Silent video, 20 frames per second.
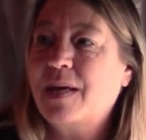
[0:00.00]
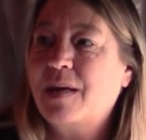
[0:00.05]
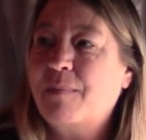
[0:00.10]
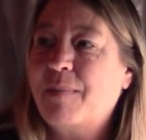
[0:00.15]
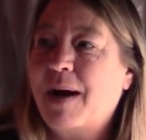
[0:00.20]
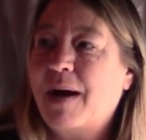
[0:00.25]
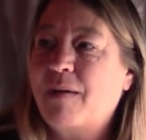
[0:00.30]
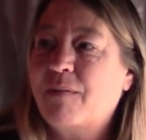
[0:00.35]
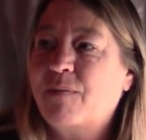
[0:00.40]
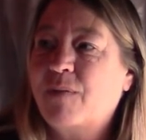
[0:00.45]

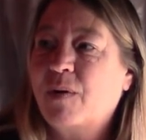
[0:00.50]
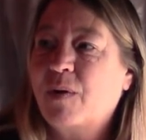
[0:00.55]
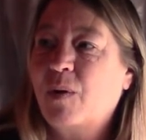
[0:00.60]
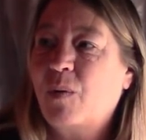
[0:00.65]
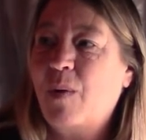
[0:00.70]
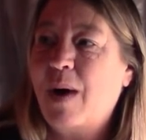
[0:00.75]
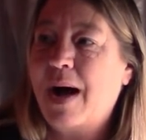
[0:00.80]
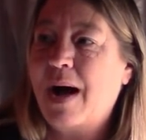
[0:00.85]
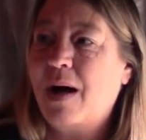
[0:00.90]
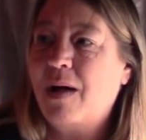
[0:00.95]
about for a
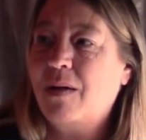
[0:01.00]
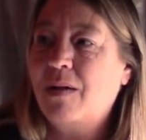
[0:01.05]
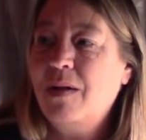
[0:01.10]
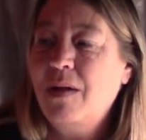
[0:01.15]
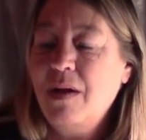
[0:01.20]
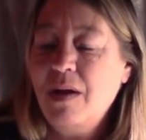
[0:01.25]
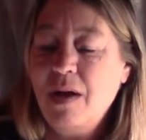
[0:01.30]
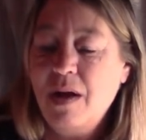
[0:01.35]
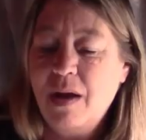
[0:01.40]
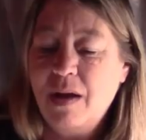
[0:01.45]
while
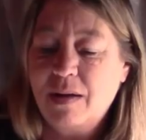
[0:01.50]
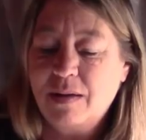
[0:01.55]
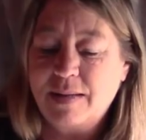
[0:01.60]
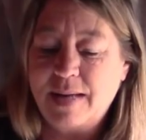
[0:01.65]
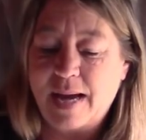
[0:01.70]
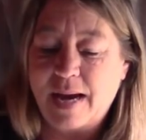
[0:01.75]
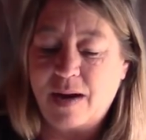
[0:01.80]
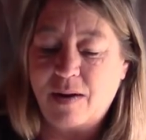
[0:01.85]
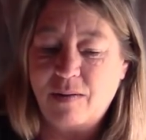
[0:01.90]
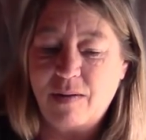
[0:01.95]

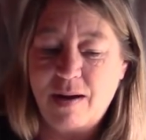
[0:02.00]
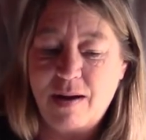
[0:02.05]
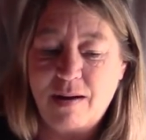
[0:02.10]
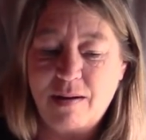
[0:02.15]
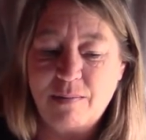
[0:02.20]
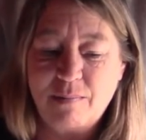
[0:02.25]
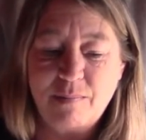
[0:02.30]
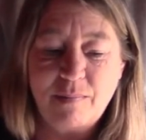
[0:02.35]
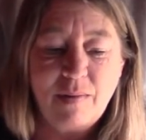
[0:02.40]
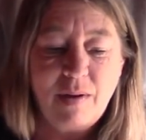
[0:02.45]

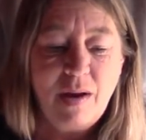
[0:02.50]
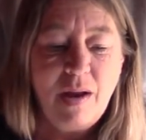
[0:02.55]
now.